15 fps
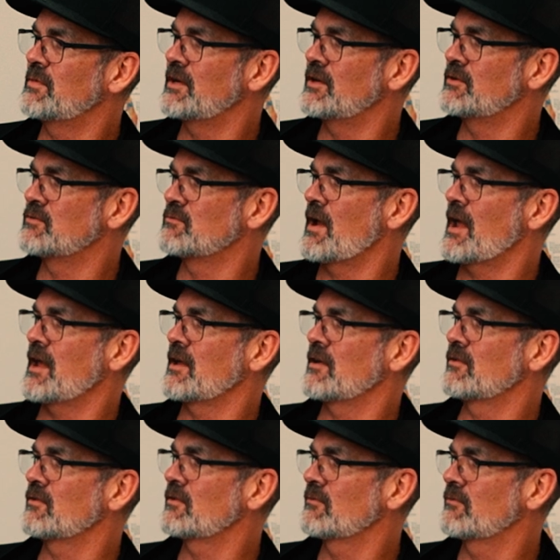
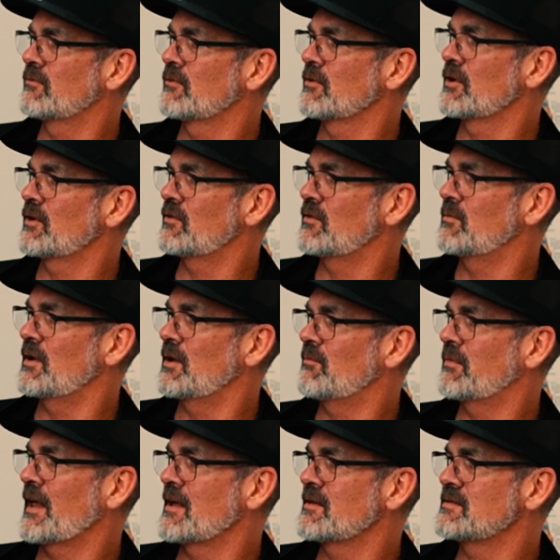drained for it to be
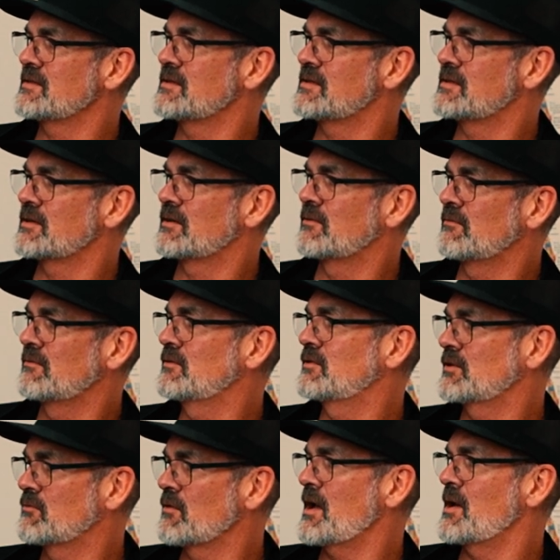planted to
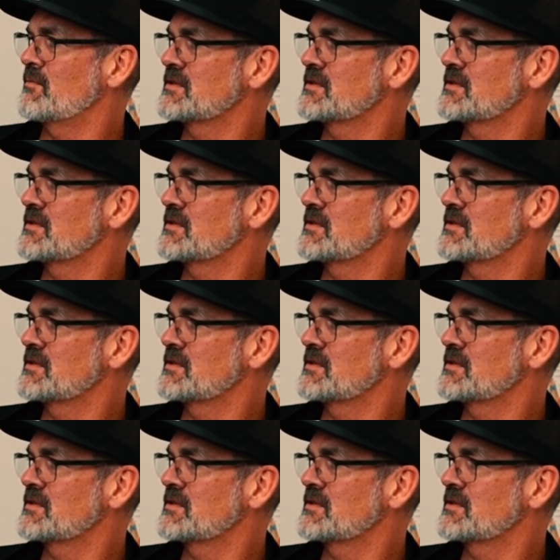grapes.